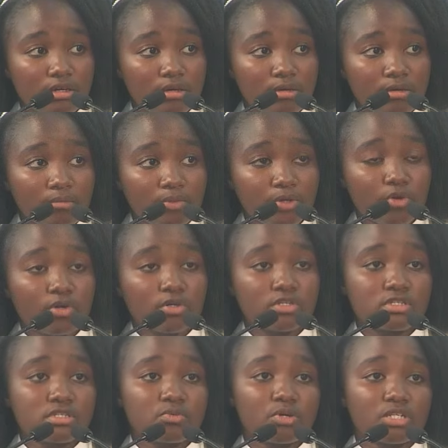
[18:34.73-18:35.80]

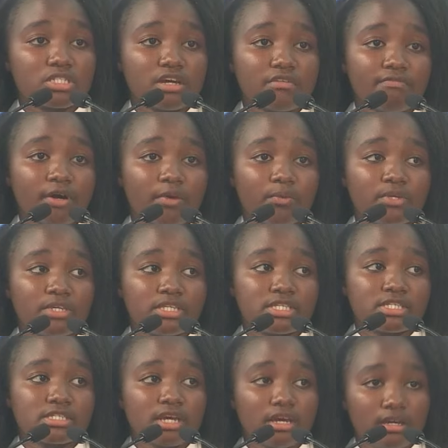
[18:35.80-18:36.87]
Because whatever we
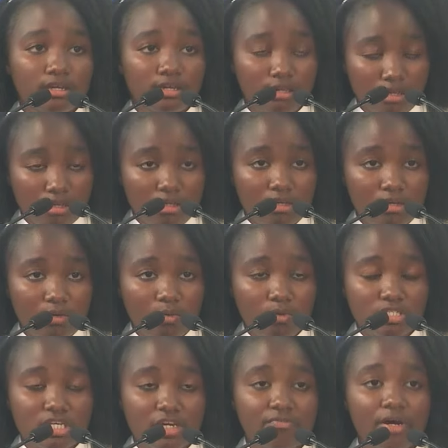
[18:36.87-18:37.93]
say,
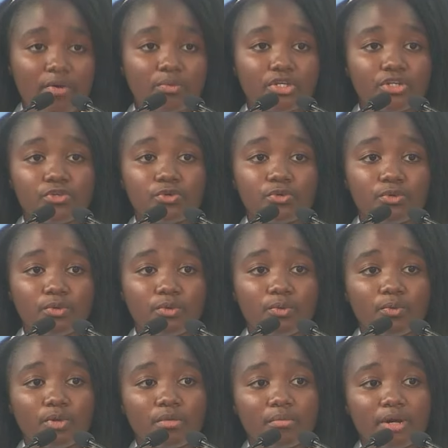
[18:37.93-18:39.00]
whatever we do,
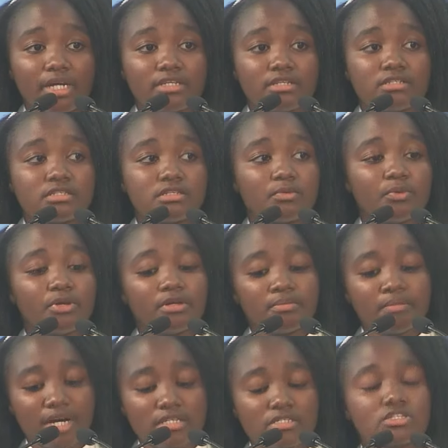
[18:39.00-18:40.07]
we, might, we
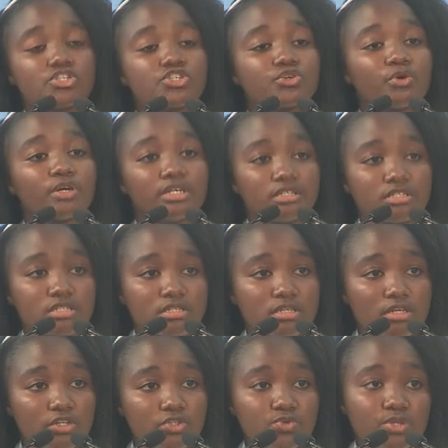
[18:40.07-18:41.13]
must show it
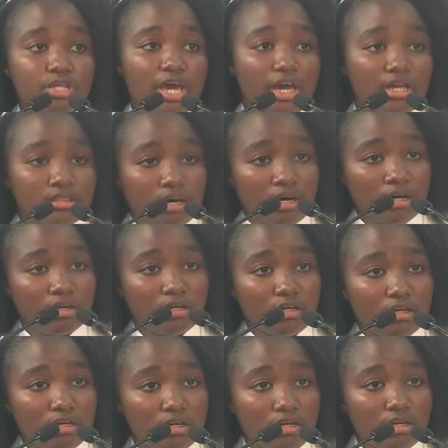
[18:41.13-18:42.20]
to the other
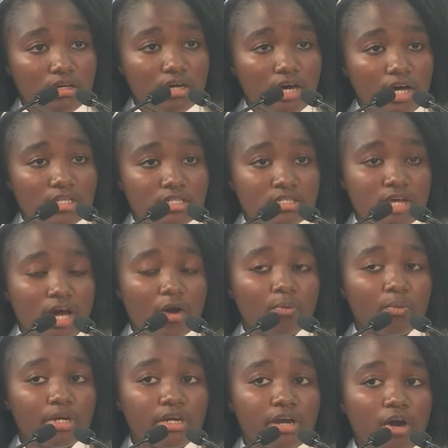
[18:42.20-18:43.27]
as a
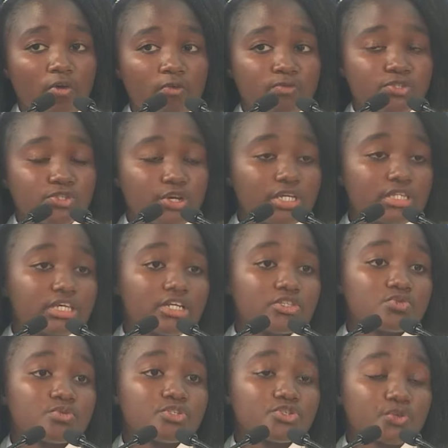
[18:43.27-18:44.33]
way of showing that
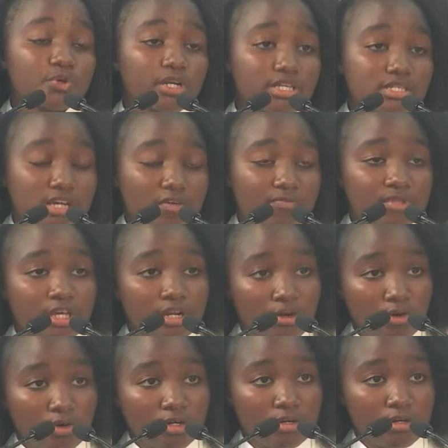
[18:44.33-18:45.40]
we truly serve the
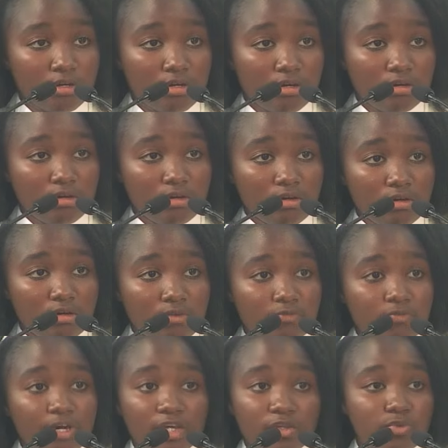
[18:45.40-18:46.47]
Lord.
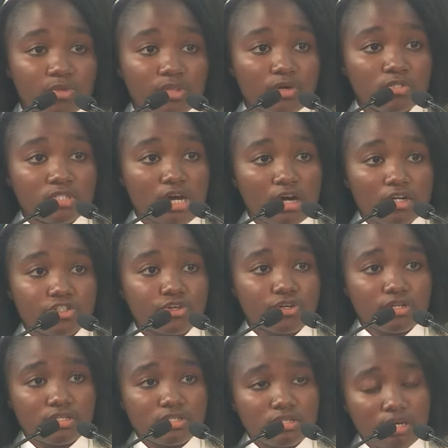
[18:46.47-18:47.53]
Faith without action
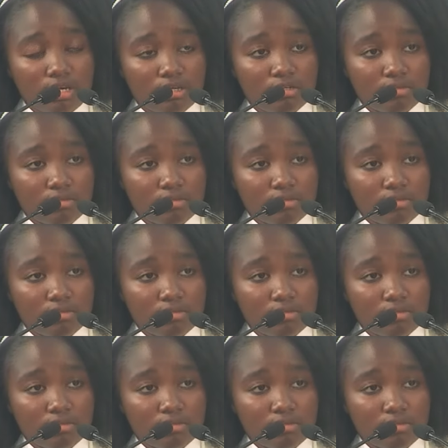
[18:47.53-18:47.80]
is dead.